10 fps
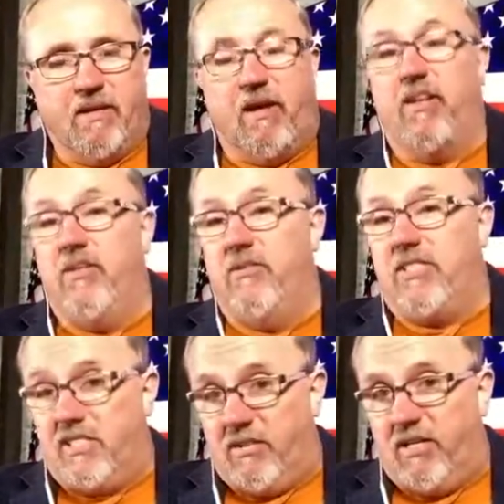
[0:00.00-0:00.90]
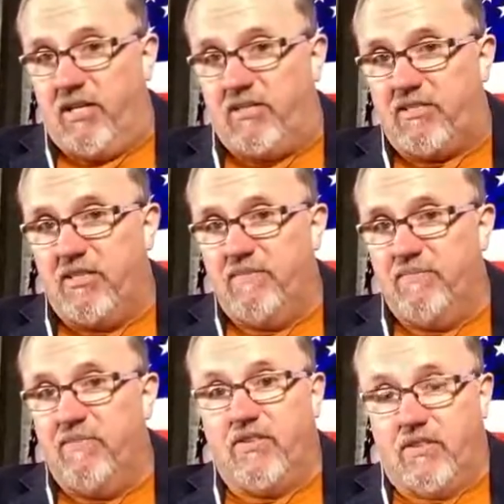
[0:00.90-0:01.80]
Are you serious?
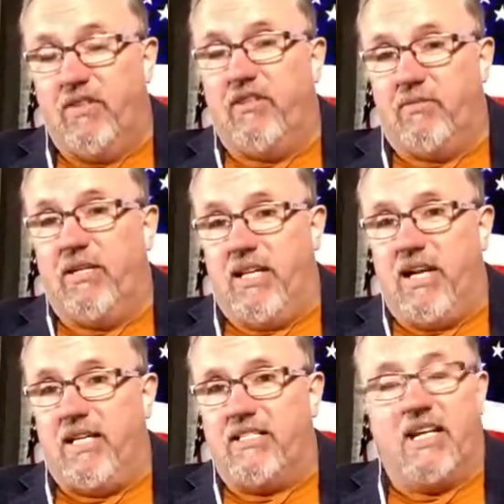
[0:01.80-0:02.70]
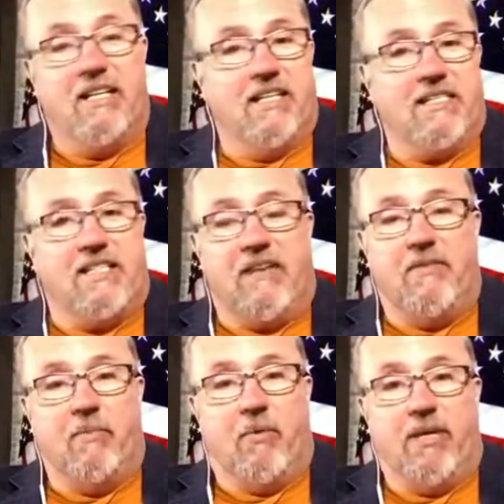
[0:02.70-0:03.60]
33 days. And then
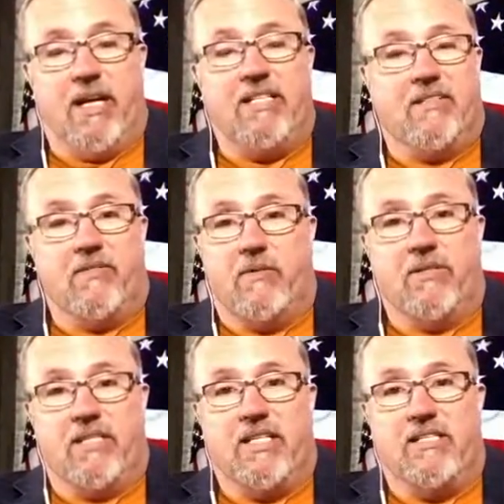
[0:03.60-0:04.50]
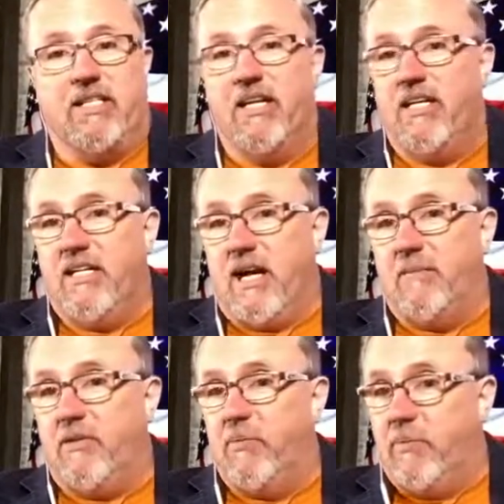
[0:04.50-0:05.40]
7 more days, of course, is
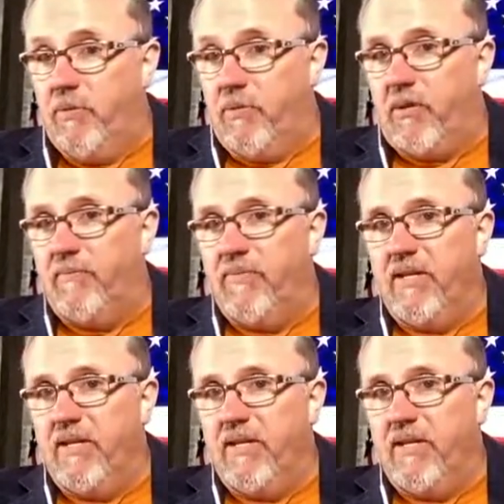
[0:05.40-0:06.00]
Yom Kippur,